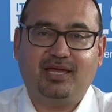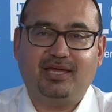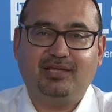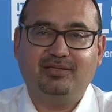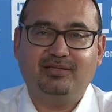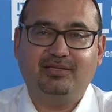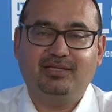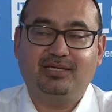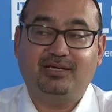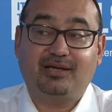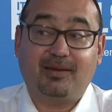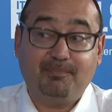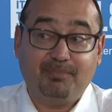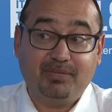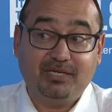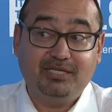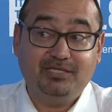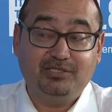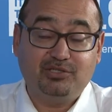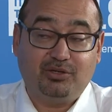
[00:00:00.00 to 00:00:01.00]
and the
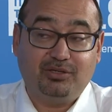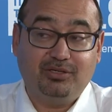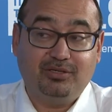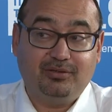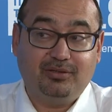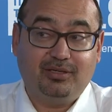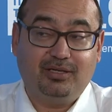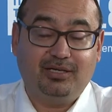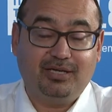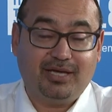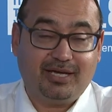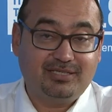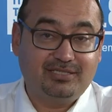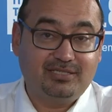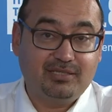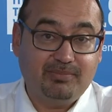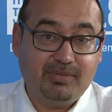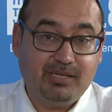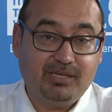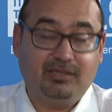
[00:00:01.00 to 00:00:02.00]
companies on uh,
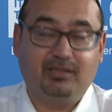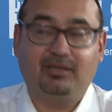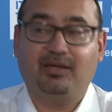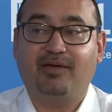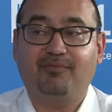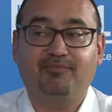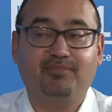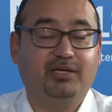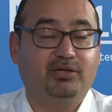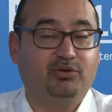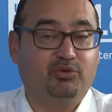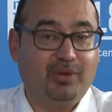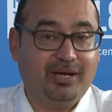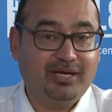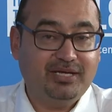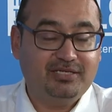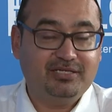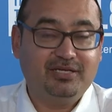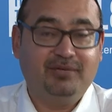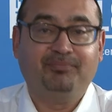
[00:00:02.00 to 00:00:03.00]
exhibiting have been
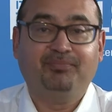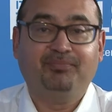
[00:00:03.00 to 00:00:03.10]
great,